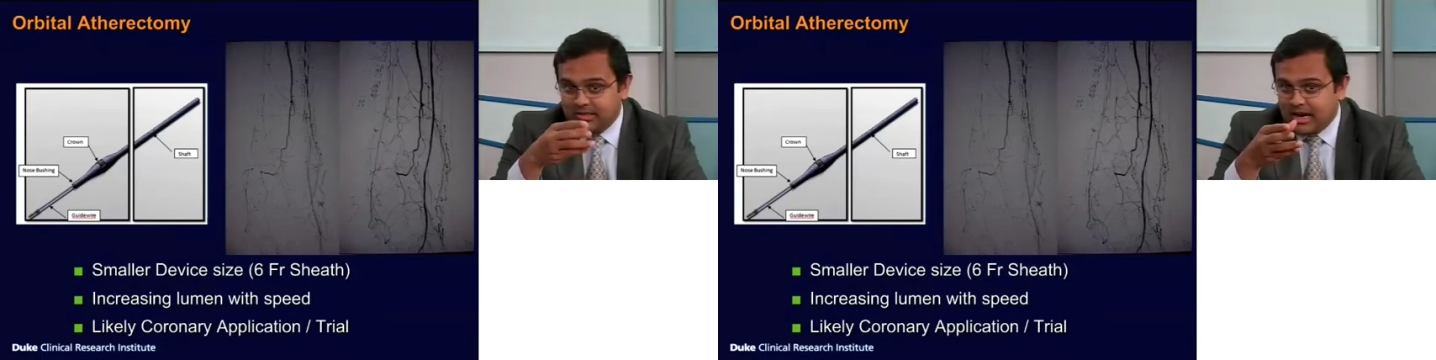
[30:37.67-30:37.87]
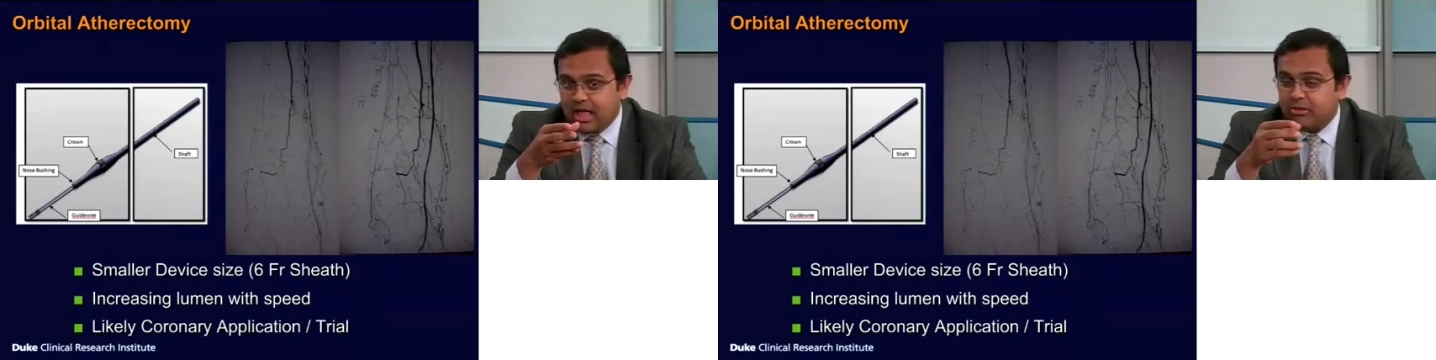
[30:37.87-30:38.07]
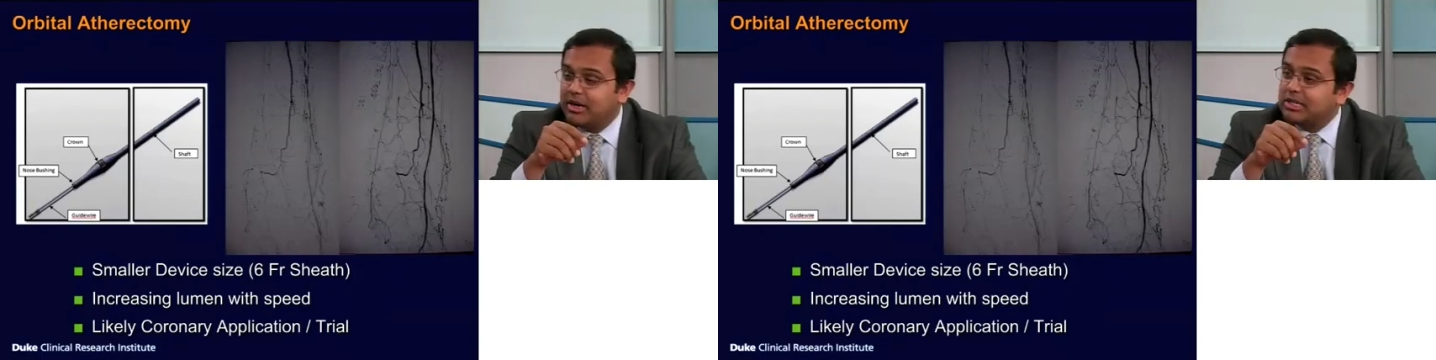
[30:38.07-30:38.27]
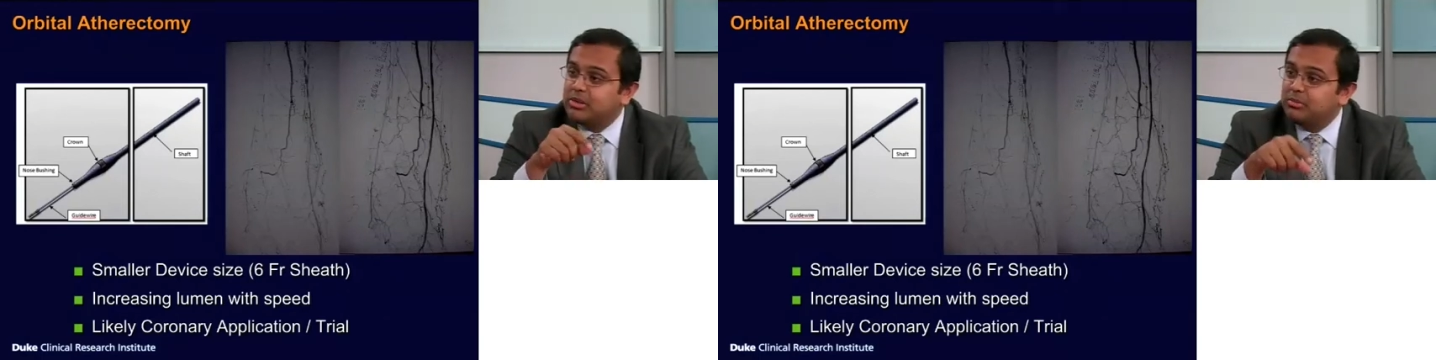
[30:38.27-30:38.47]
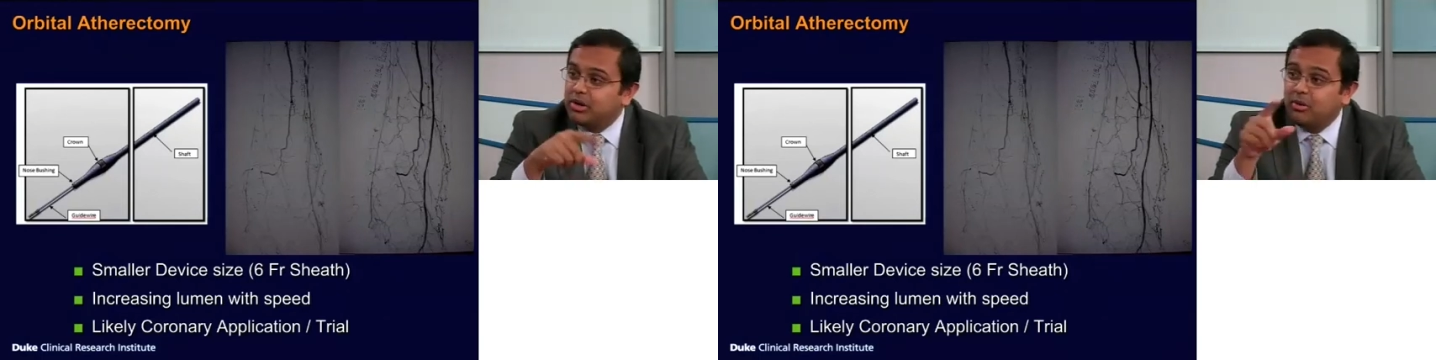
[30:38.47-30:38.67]

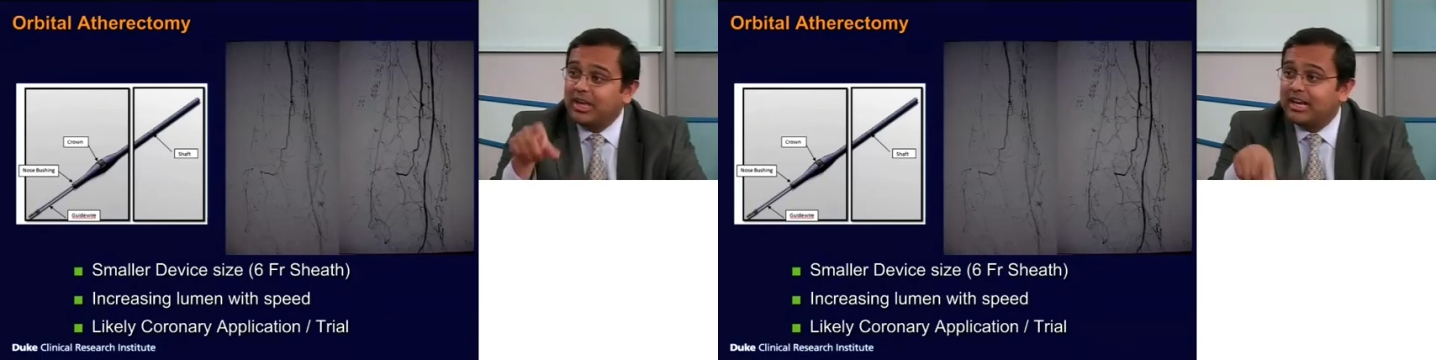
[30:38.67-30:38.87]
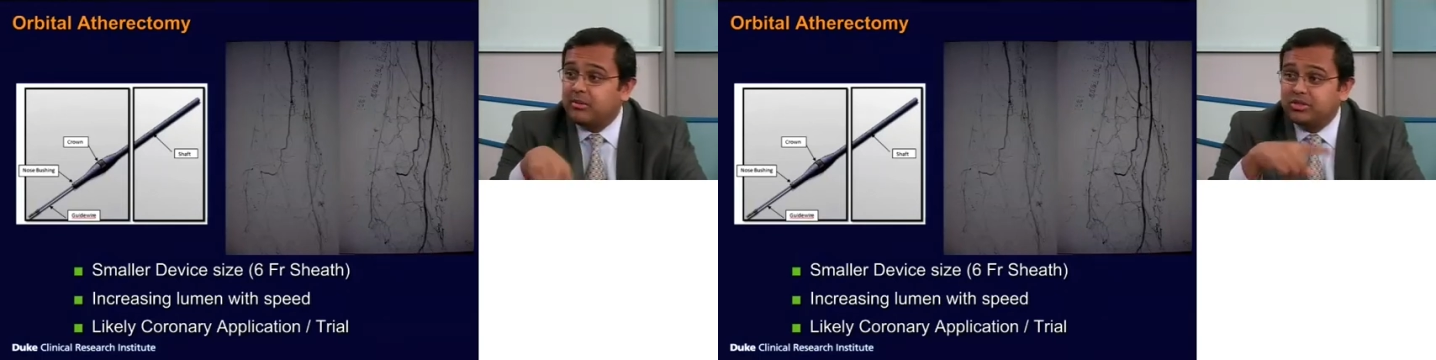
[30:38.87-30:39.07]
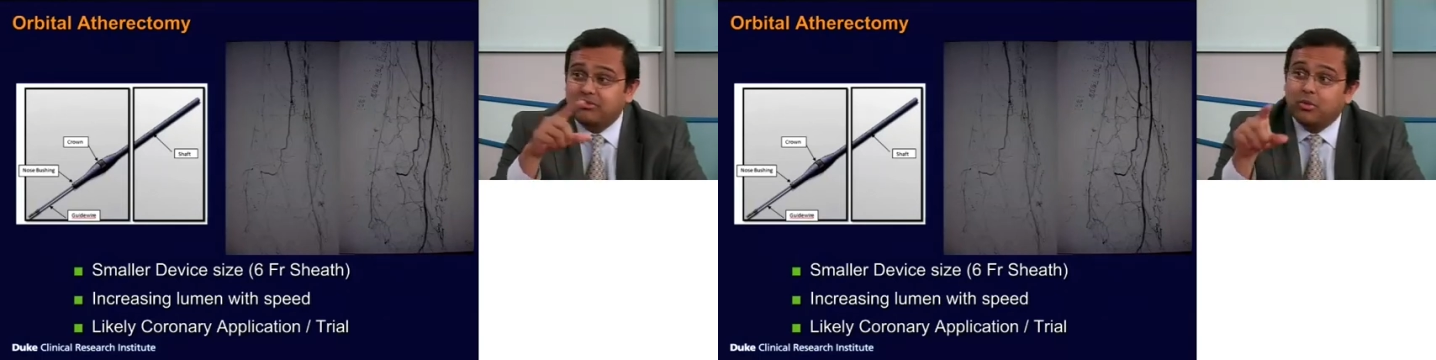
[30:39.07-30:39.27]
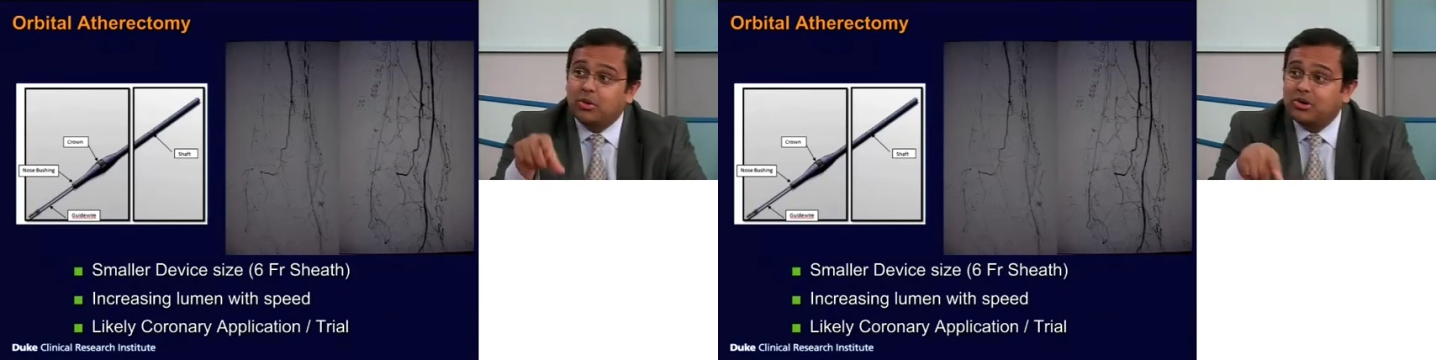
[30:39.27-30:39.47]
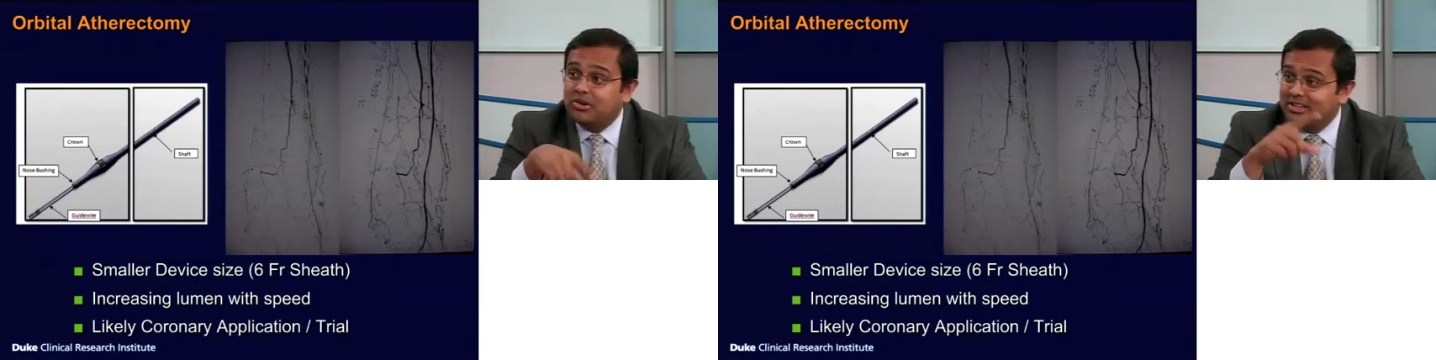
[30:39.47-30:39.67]
atherectomy burr will get up to
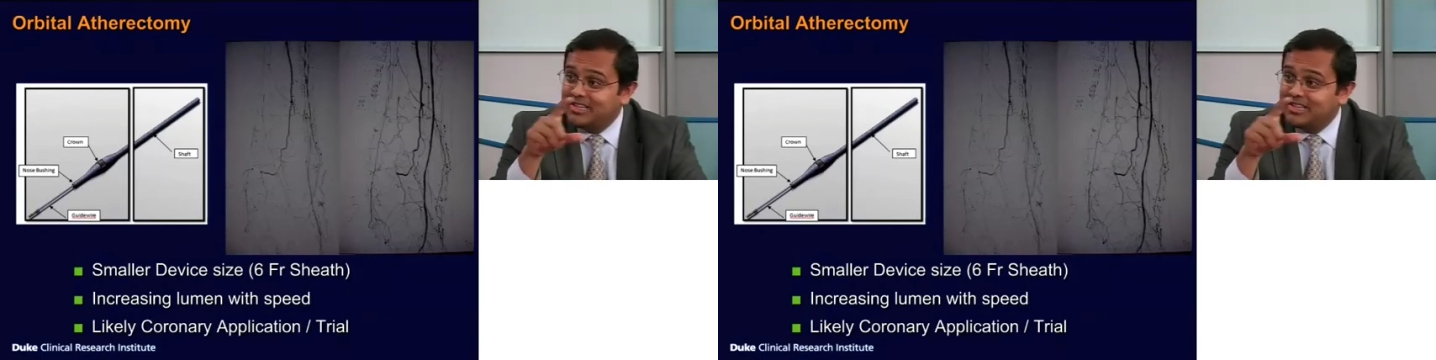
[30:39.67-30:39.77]
4